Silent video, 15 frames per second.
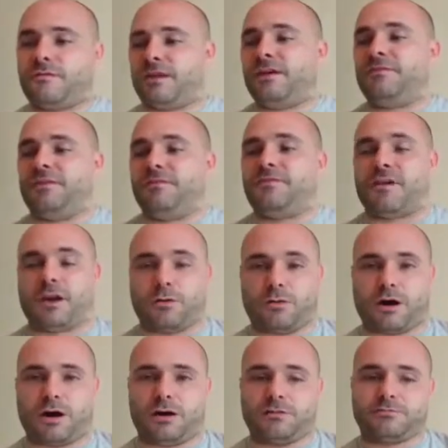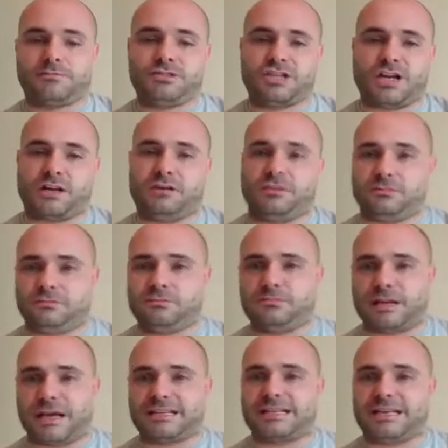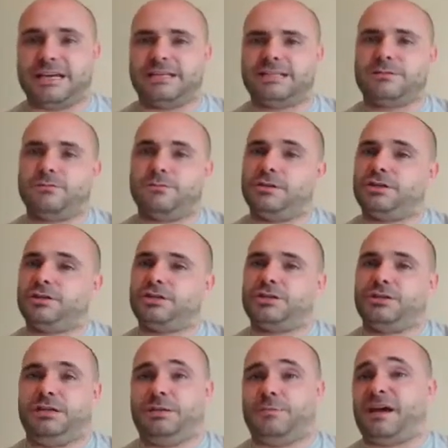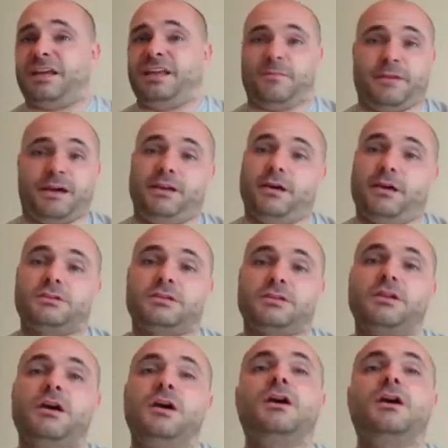if you follow our channel as it is, which you might not,